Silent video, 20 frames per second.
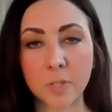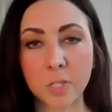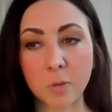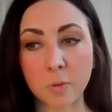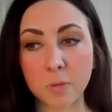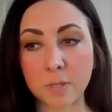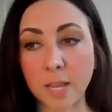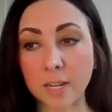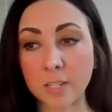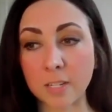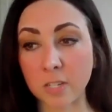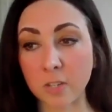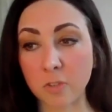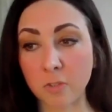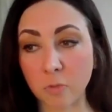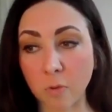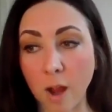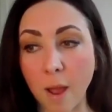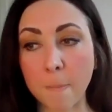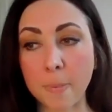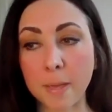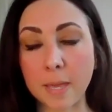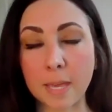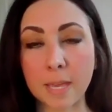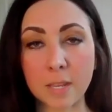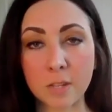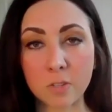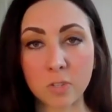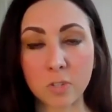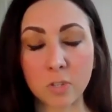she was actually dropping
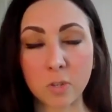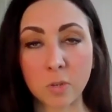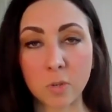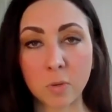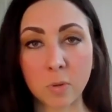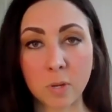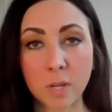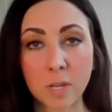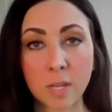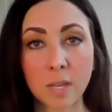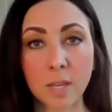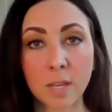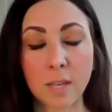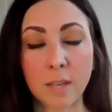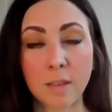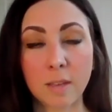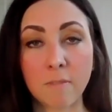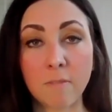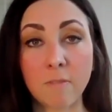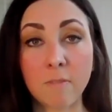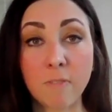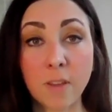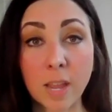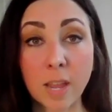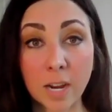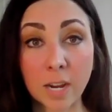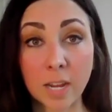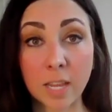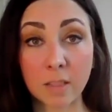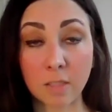into
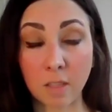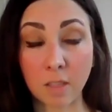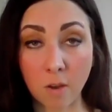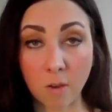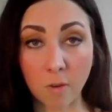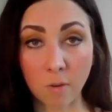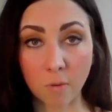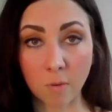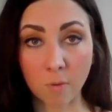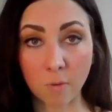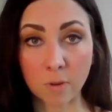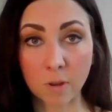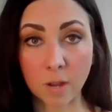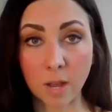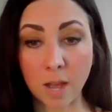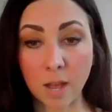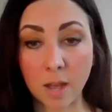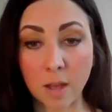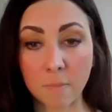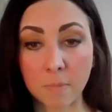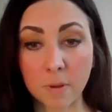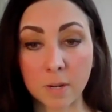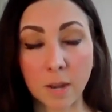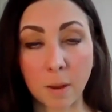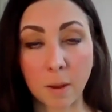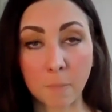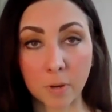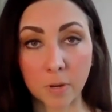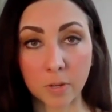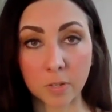very low
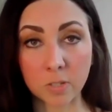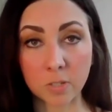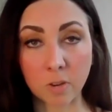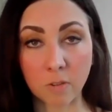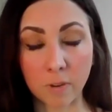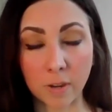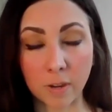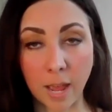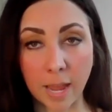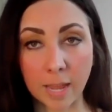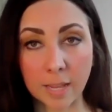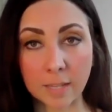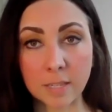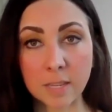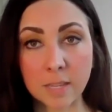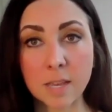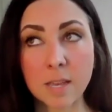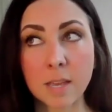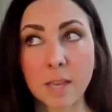numbers overnight.